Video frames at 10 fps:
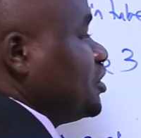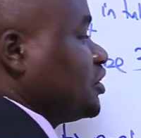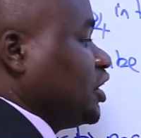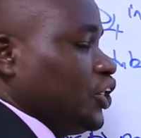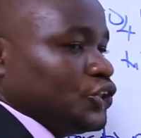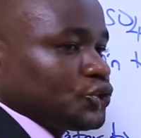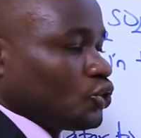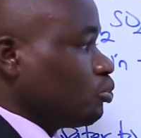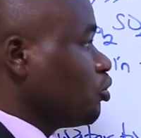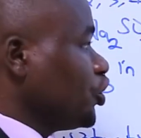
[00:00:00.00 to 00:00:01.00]
is
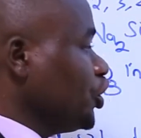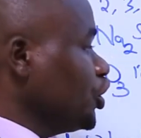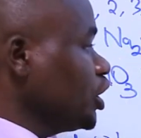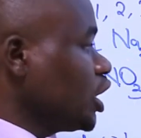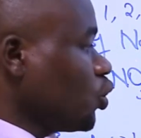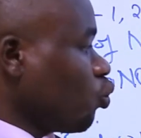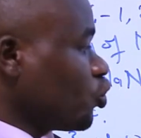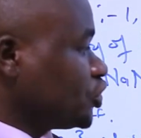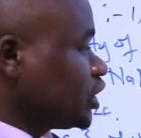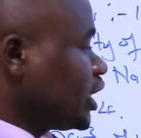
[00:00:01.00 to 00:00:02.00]
insoluble in
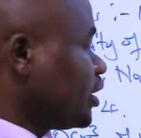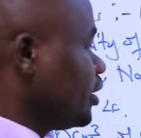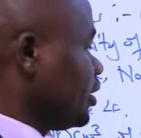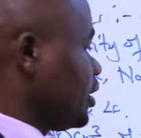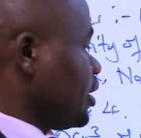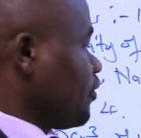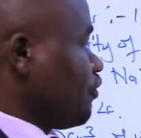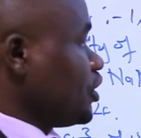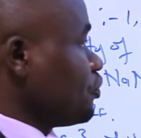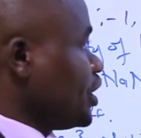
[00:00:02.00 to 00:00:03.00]
water.
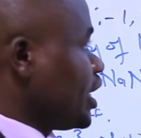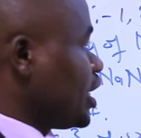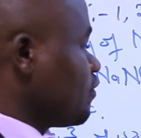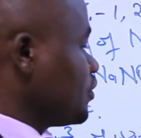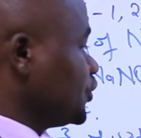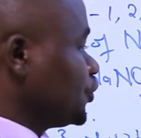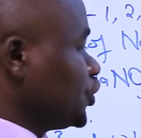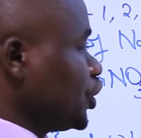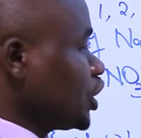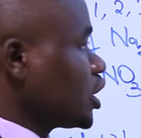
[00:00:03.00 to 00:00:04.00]
Then we have
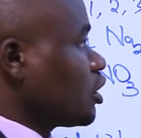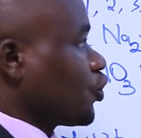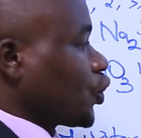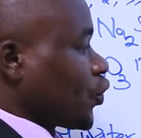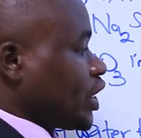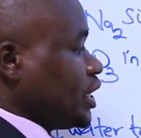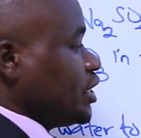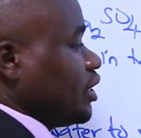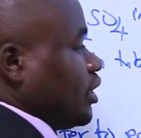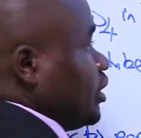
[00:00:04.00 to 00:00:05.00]
zinc
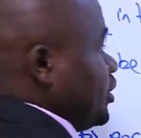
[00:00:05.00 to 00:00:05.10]
chloride.